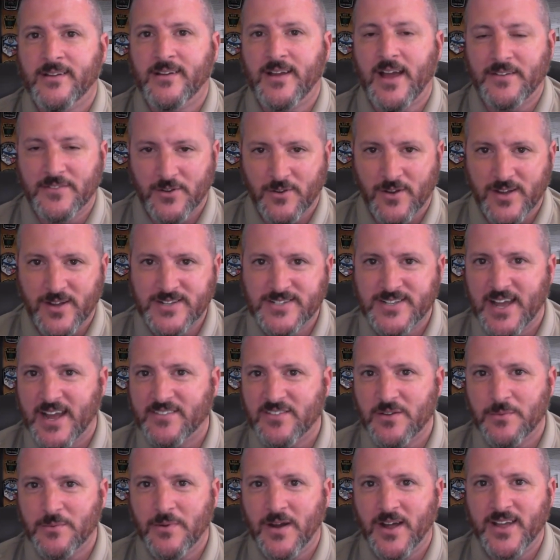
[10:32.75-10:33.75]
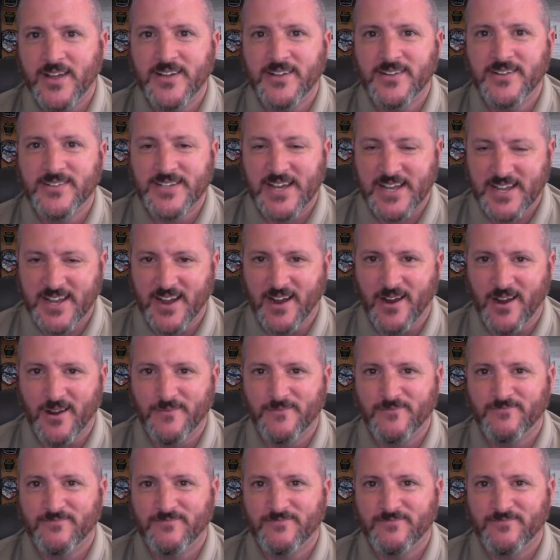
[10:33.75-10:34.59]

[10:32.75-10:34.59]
Have a great day, everybody. Take care.